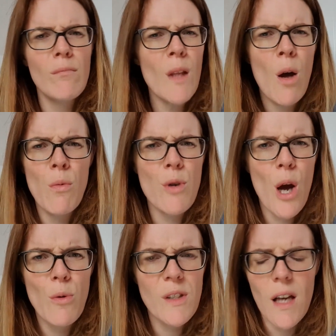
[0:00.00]
Oh
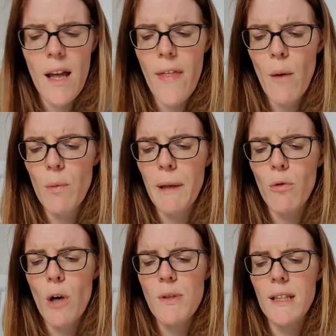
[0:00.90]
no, sire, that would be
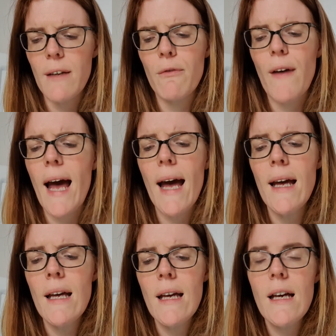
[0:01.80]
grossly unfair.
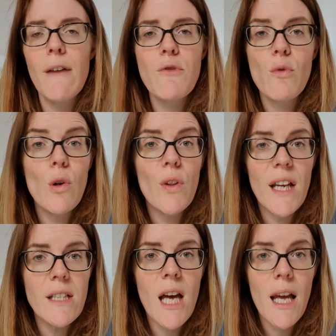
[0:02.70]
After all, the
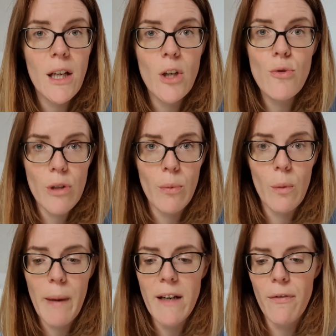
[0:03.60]
entire country will
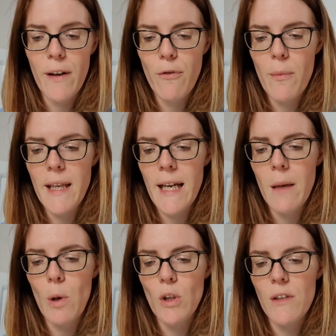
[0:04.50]
benefit from the
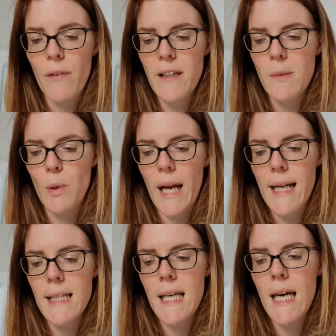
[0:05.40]
Ickabog Defence
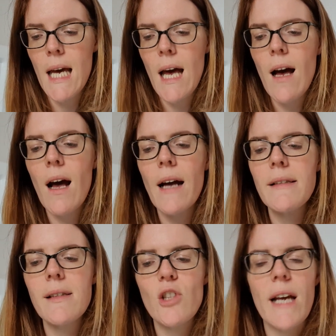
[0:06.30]
Brigade. I
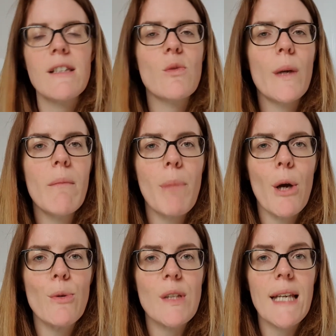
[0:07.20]
suggest we
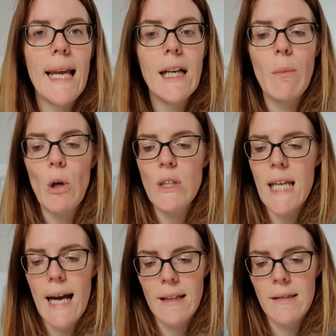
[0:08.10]
impose an Ickabog
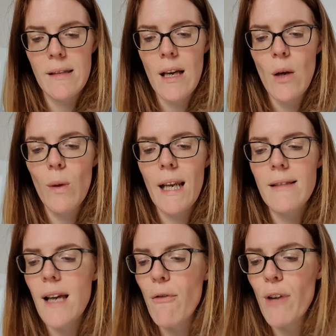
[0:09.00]
tax. We'll
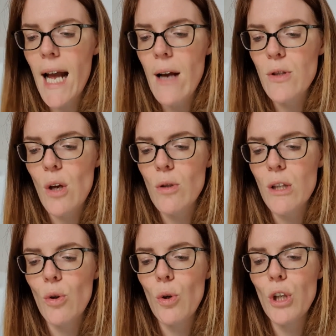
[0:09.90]
ask every household in
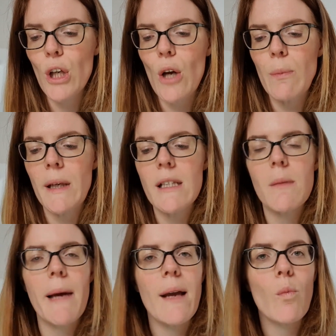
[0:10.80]
Cornucopia to
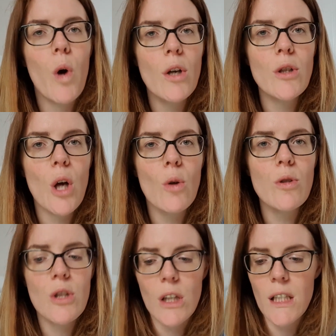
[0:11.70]
pay 1
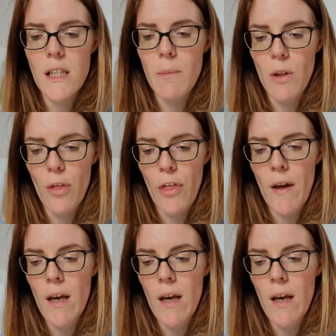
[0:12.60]
gold ducat a month.